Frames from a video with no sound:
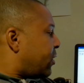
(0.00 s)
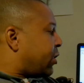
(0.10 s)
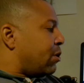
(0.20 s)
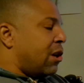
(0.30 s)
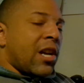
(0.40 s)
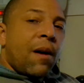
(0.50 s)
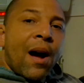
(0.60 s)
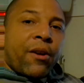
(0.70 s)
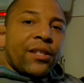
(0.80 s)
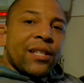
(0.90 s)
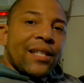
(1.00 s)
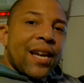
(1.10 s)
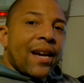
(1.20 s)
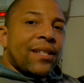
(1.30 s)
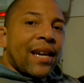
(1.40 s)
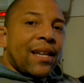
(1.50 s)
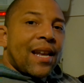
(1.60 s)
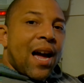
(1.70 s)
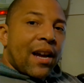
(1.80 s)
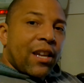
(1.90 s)
so look up how to syntax a
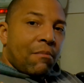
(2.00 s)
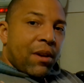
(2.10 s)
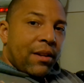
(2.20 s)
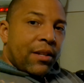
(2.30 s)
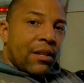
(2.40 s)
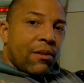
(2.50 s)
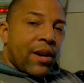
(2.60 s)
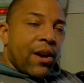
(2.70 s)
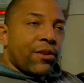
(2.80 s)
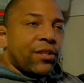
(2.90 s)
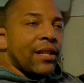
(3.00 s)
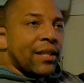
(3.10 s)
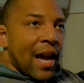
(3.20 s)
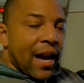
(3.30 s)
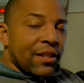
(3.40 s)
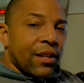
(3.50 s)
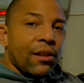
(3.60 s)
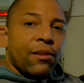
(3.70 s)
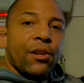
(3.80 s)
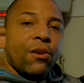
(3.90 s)
document, okay, or
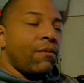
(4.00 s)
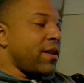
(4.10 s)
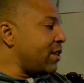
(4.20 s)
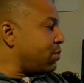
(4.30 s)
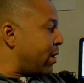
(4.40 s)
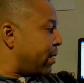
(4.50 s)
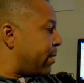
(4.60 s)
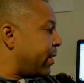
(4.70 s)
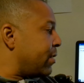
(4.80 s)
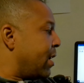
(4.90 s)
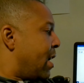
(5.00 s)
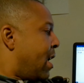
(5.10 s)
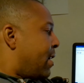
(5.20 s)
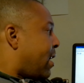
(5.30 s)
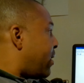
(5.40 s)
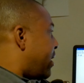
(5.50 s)
syntaxing, you know, that's one of the things. Now